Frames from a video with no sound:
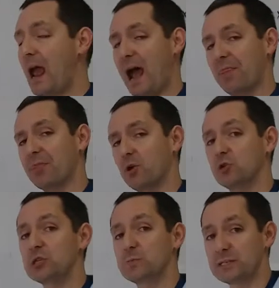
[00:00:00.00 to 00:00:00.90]
at
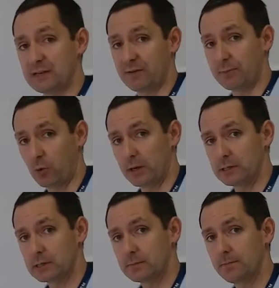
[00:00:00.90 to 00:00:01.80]
those specific
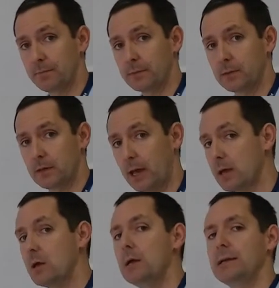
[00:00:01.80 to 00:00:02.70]
points.
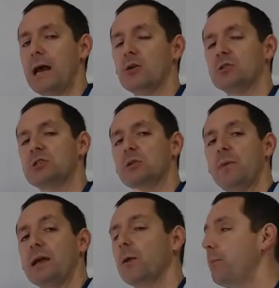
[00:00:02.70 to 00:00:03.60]
Okay? Now, to
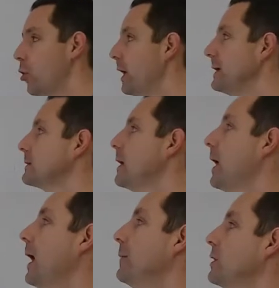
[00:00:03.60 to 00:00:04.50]
make a point,
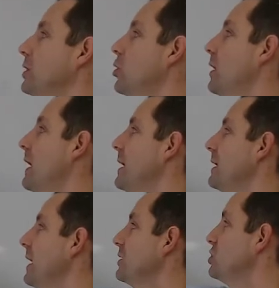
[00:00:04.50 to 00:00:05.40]
I'm going to go
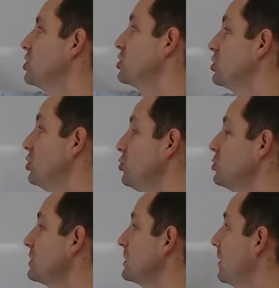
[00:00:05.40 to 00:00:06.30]
ahead and just
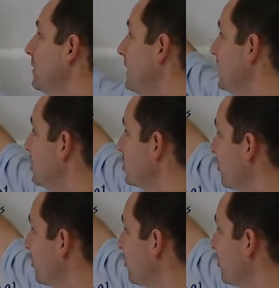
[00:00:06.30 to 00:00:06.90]
use the initial